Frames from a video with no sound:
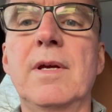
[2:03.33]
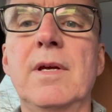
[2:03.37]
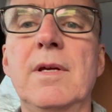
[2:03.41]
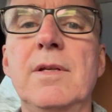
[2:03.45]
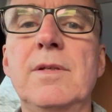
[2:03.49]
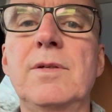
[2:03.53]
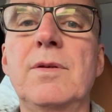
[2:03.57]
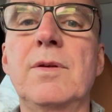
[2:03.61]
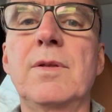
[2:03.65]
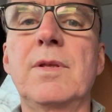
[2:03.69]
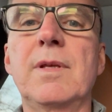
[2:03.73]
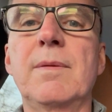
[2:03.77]

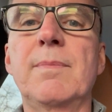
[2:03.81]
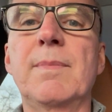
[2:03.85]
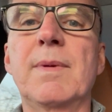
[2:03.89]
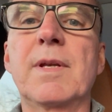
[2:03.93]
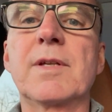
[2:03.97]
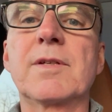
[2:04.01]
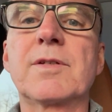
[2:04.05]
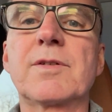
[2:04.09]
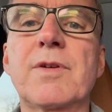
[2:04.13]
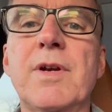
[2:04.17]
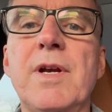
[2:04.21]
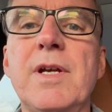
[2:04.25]
to the
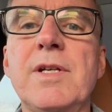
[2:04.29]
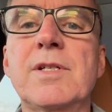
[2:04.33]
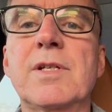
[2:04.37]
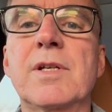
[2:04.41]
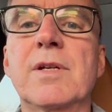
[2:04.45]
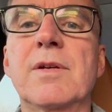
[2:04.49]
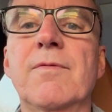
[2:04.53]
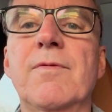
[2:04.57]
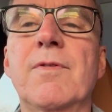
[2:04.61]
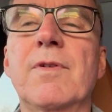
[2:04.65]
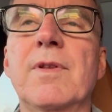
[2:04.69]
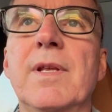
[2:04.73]

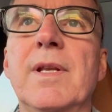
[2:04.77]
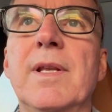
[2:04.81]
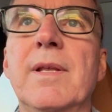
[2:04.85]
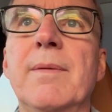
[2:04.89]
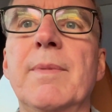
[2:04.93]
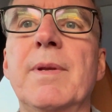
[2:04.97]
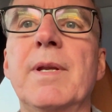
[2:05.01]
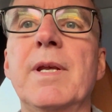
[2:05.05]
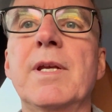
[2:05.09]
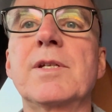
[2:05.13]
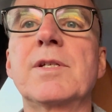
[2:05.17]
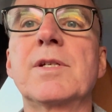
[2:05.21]
administration for the
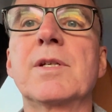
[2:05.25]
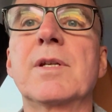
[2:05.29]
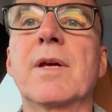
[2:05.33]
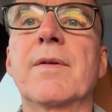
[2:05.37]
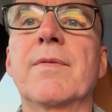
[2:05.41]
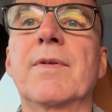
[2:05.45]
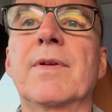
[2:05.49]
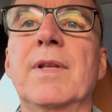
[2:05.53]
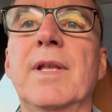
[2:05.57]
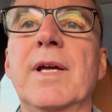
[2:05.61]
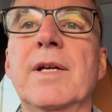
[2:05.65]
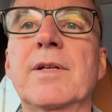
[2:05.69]
elimination
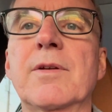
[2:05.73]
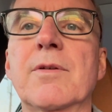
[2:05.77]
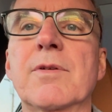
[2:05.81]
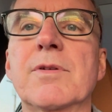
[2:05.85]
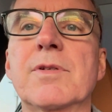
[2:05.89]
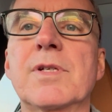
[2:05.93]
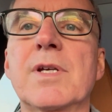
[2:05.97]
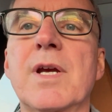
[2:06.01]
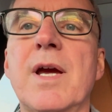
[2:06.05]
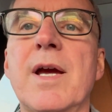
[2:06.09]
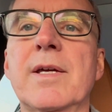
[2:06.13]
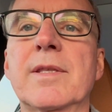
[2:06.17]
of
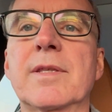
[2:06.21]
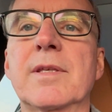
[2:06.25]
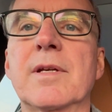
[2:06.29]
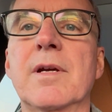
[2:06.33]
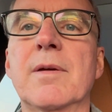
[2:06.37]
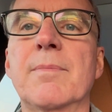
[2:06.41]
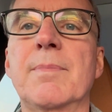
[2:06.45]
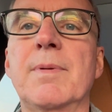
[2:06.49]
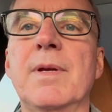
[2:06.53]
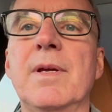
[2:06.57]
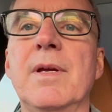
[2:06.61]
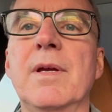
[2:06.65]
electroshock
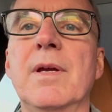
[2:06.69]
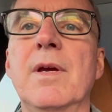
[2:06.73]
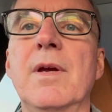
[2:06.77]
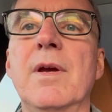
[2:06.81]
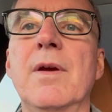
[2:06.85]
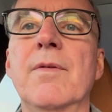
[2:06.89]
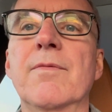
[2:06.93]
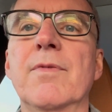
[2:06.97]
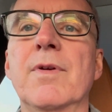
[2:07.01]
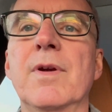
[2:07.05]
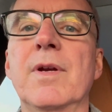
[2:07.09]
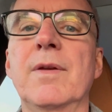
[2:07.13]
therapy
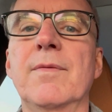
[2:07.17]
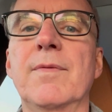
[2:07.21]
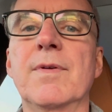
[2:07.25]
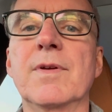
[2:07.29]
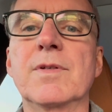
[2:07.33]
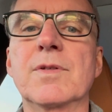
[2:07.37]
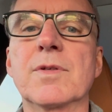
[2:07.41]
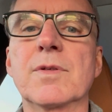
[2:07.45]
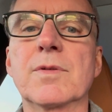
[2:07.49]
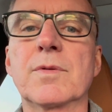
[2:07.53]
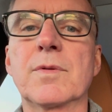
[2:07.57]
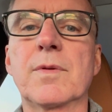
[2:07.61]
for
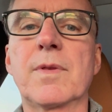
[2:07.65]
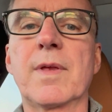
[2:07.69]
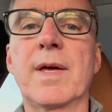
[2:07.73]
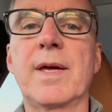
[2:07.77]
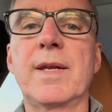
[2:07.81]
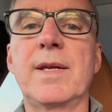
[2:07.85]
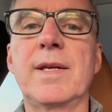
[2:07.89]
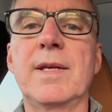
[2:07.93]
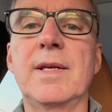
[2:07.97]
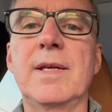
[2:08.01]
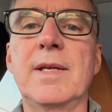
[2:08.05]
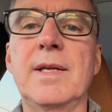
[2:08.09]
individuals with
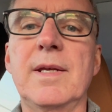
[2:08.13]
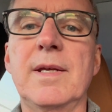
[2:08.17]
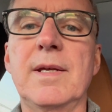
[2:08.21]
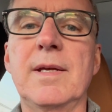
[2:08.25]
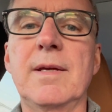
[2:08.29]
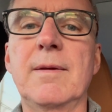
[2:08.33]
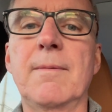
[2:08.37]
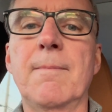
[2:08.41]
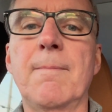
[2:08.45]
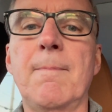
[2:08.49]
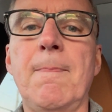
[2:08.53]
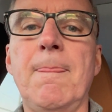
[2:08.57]
IDD.
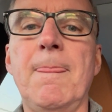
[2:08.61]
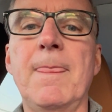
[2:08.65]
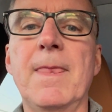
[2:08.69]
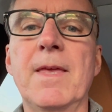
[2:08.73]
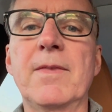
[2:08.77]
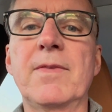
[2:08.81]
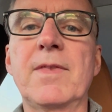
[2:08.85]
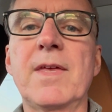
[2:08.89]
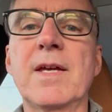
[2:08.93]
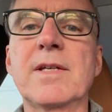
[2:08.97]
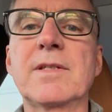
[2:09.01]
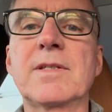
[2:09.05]

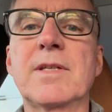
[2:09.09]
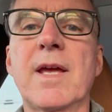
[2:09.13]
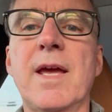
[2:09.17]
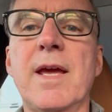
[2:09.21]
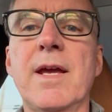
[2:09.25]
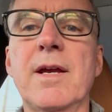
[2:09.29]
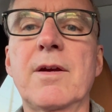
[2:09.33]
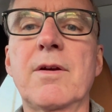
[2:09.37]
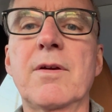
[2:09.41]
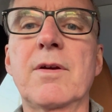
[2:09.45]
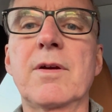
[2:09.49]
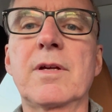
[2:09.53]
Thanks to
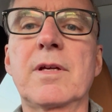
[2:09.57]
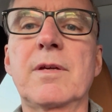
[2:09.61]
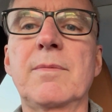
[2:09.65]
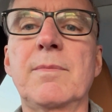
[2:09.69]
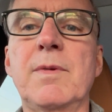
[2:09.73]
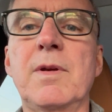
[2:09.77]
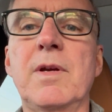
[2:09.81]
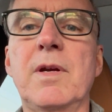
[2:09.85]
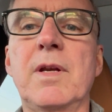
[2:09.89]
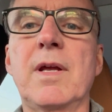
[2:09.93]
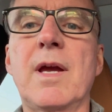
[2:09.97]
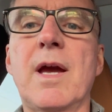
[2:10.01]
Anchor and
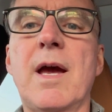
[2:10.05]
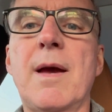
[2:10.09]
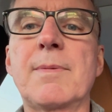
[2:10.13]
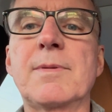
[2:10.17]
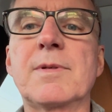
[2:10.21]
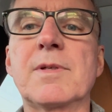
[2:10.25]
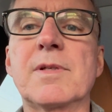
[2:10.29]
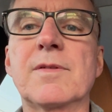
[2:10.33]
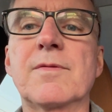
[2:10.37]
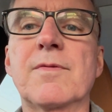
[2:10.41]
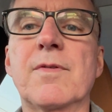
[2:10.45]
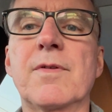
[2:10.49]
Community
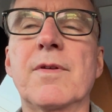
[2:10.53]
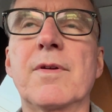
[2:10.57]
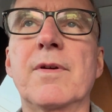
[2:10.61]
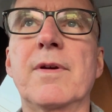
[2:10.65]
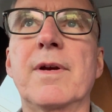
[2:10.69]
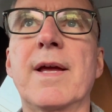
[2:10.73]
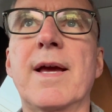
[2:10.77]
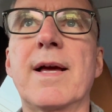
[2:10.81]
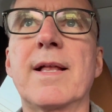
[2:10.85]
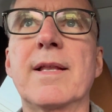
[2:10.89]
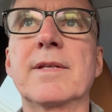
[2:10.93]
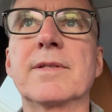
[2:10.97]
Options for their
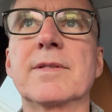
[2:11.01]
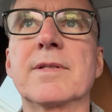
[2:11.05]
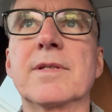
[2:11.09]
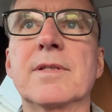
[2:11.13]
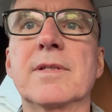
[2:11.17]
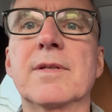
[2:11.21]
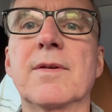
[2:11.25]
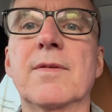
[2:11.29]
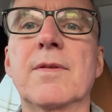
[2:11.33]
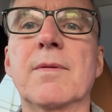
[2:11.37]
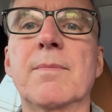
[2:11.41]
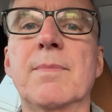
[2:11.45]

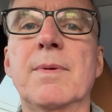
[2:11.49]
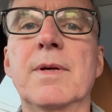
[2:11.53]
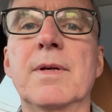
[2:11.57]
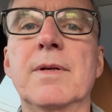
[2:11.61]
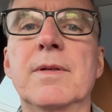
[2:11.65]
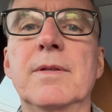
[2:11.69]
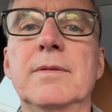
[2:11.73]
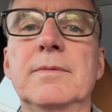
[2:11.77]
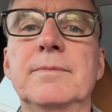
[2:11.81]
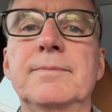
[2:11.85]
analysis of the bill.